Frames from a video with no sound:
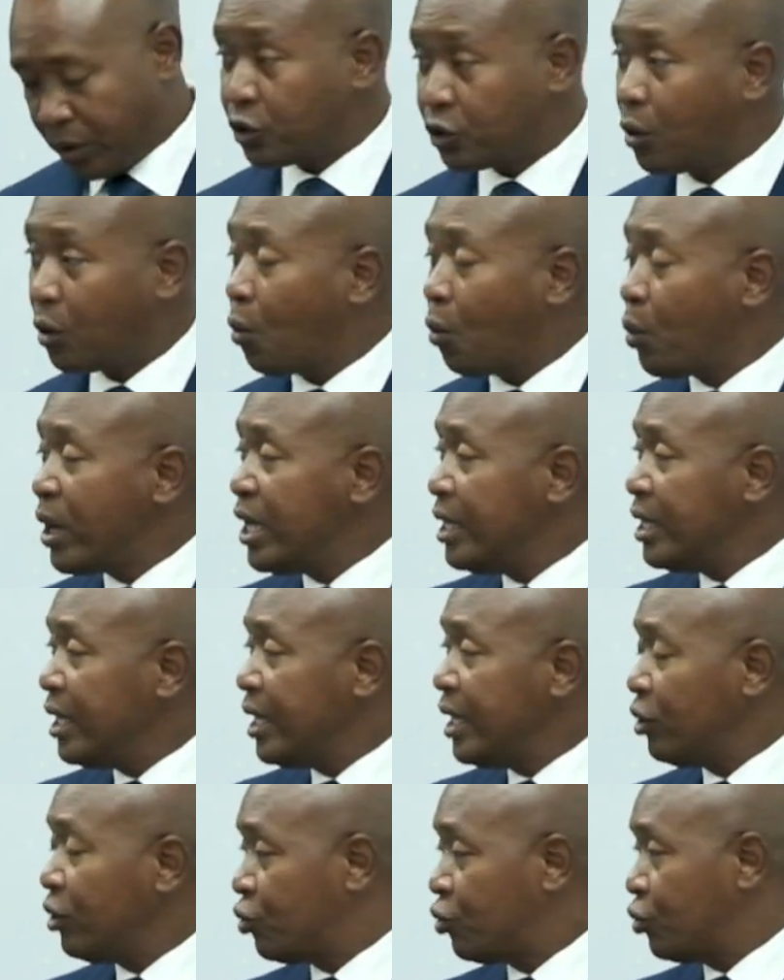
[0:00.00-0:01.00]
So we
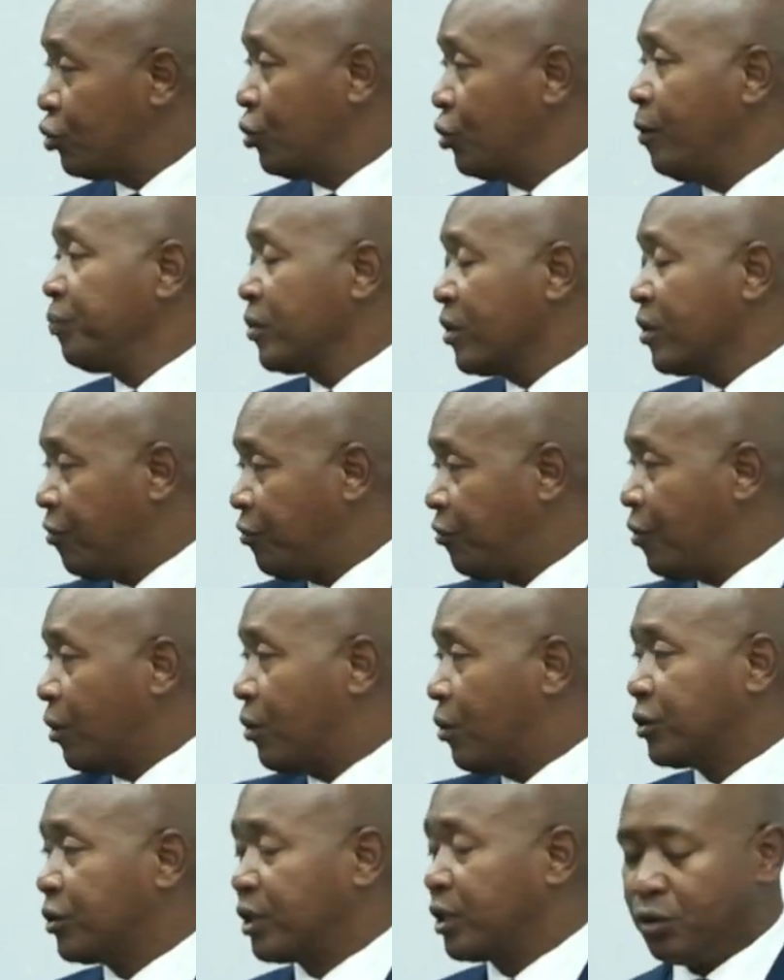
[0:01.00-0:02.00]
need to
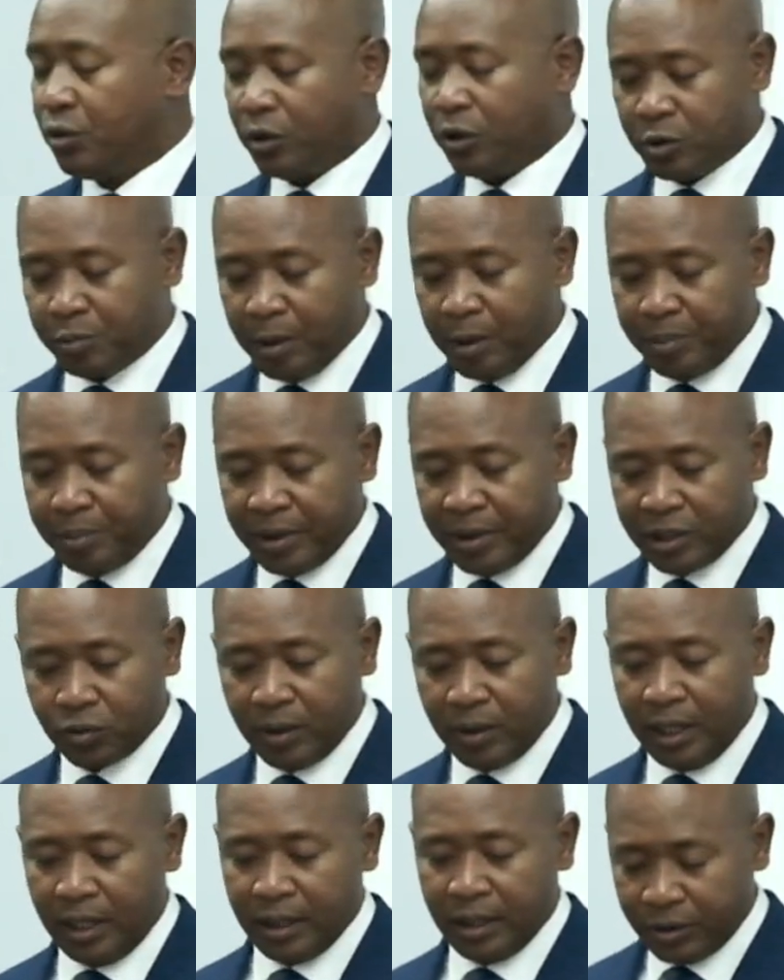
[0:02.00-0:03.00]
focus on those people as
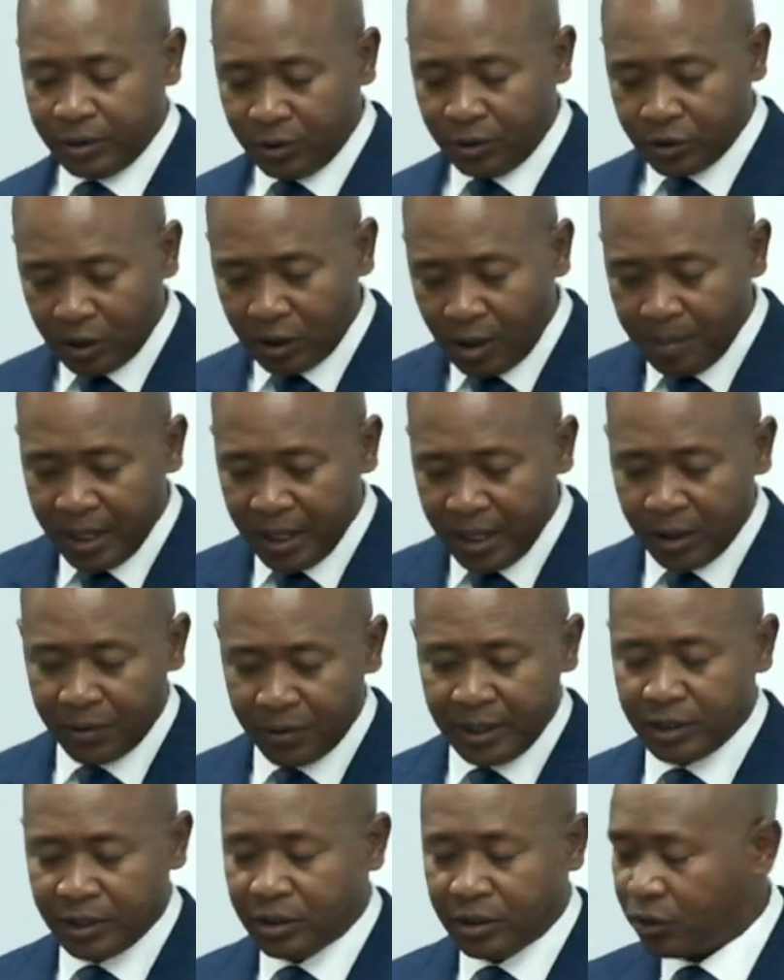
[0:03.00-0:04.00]
well, those
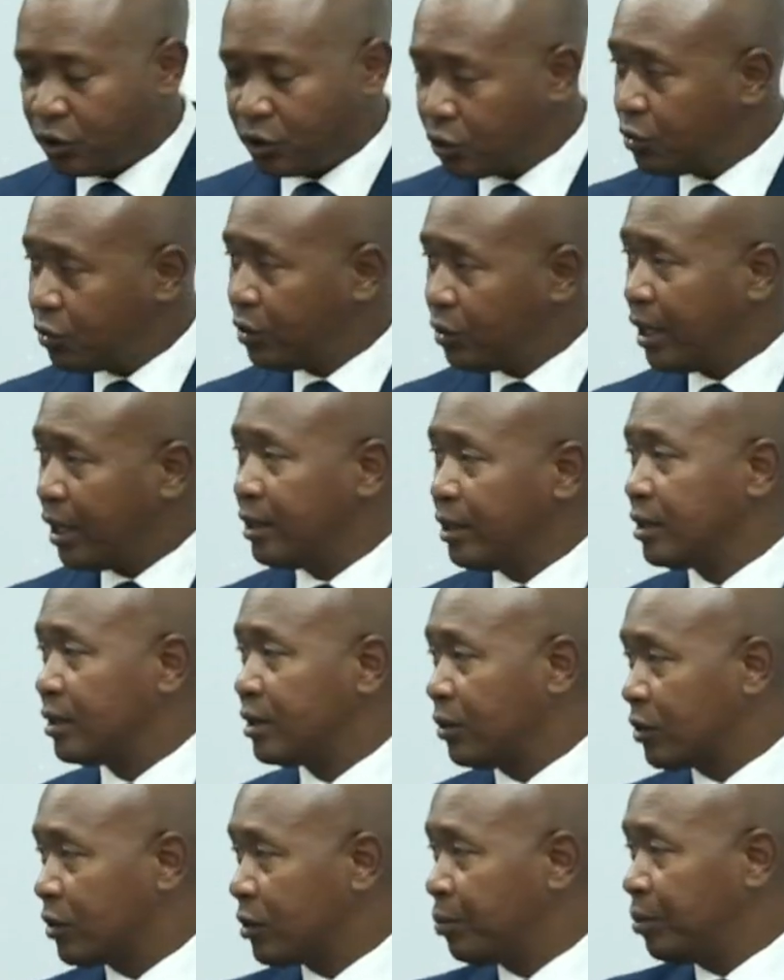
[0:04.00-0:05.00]
immigrants, those students,
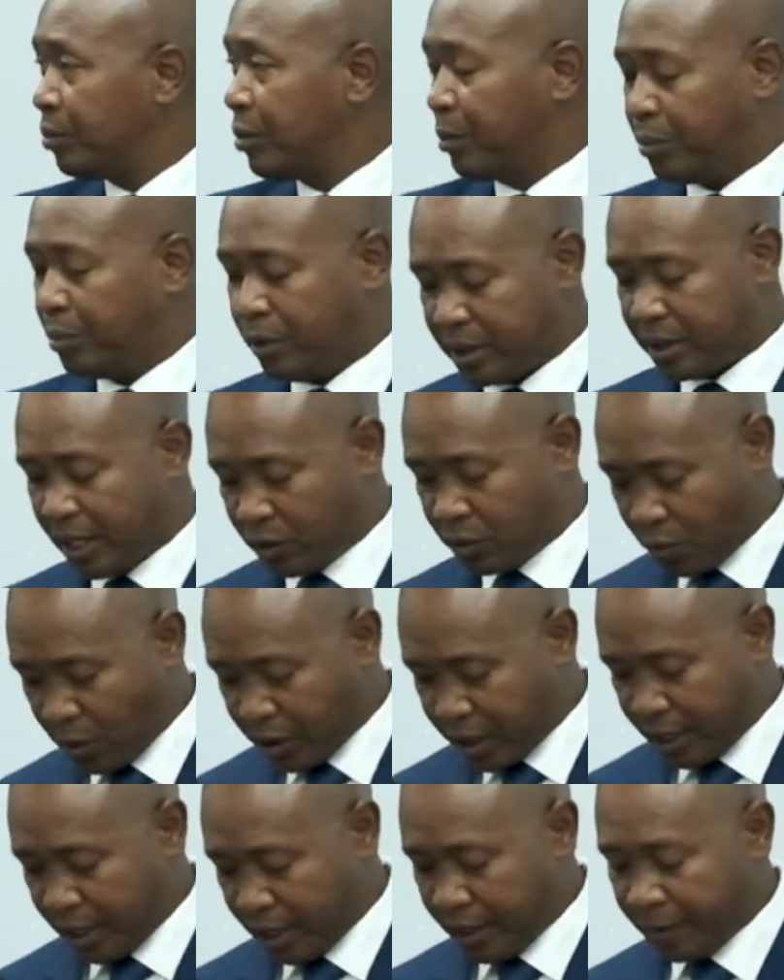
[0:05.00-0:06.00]
those people that
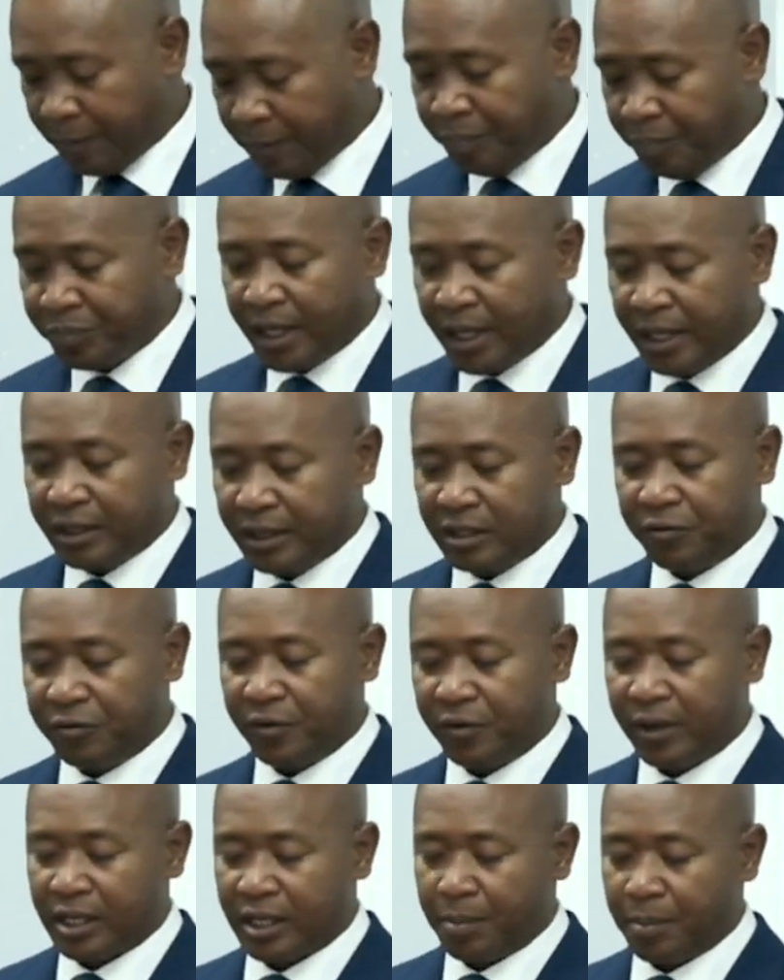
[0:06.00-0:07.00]
work in, in
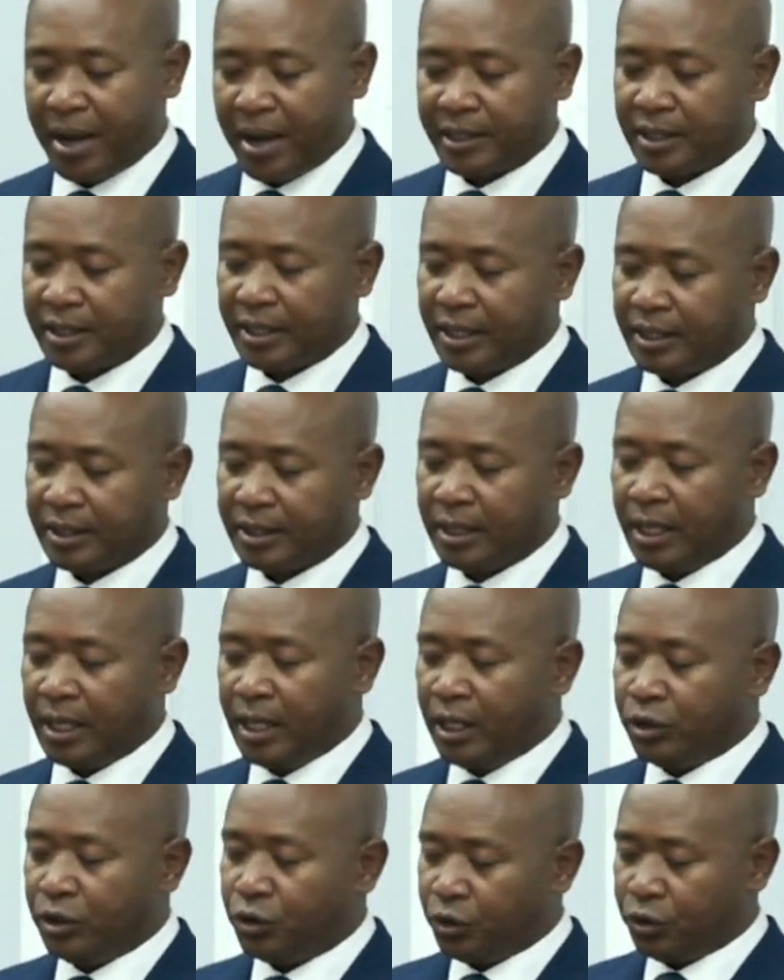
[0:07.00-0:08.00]
different capacities
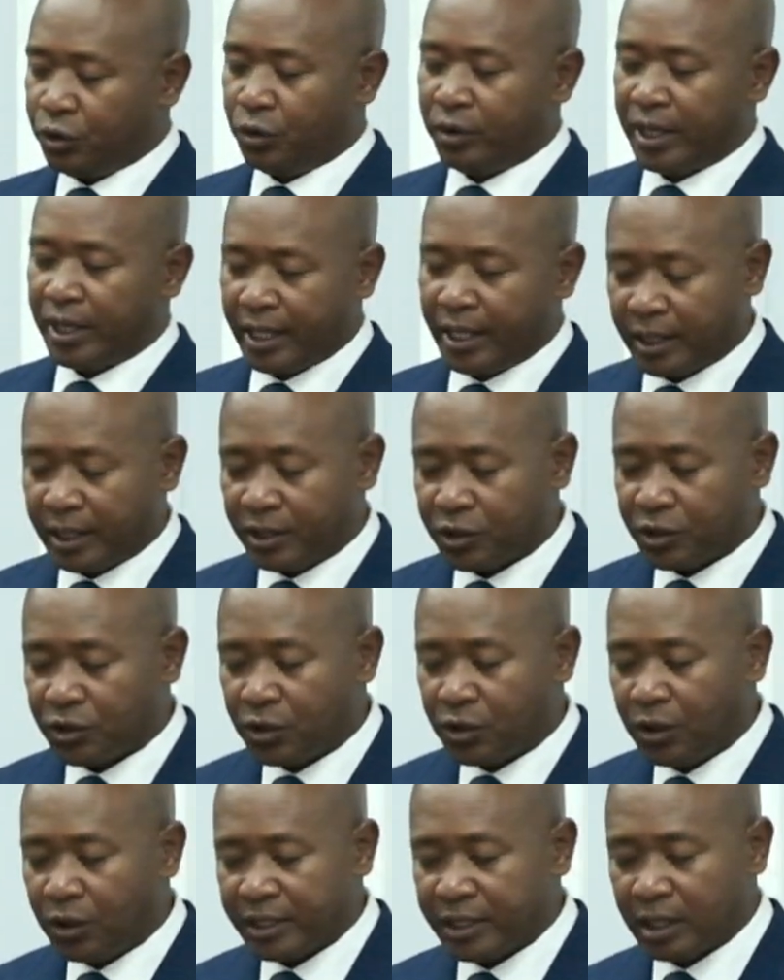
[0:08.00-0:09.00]
to do that. And
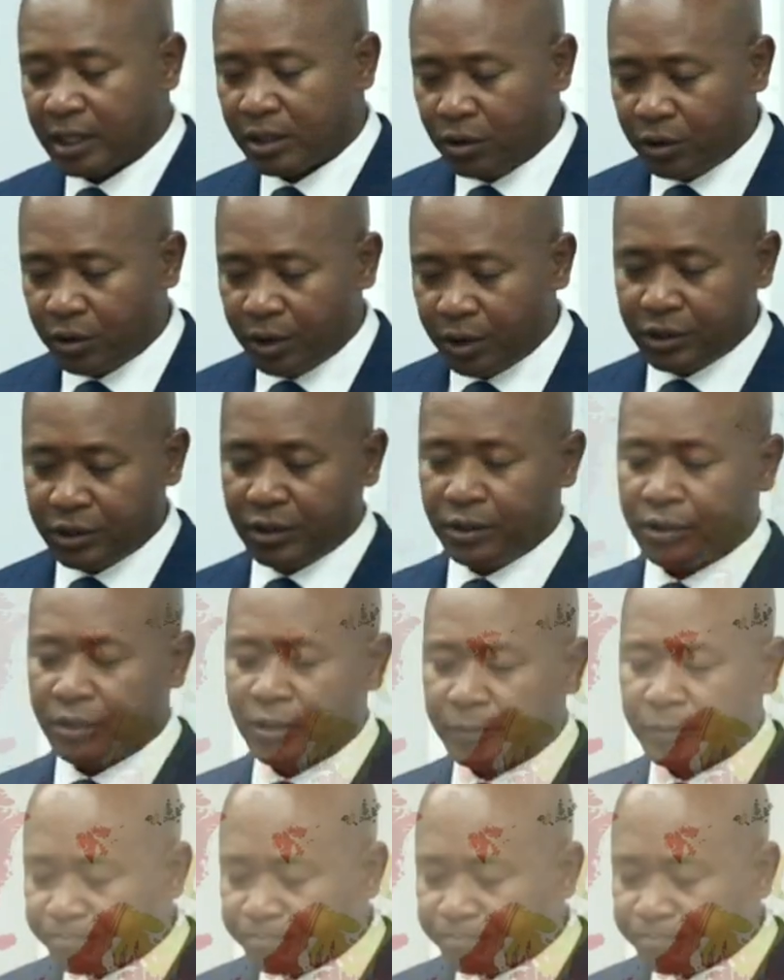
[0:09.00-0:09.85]
so as a conclusions,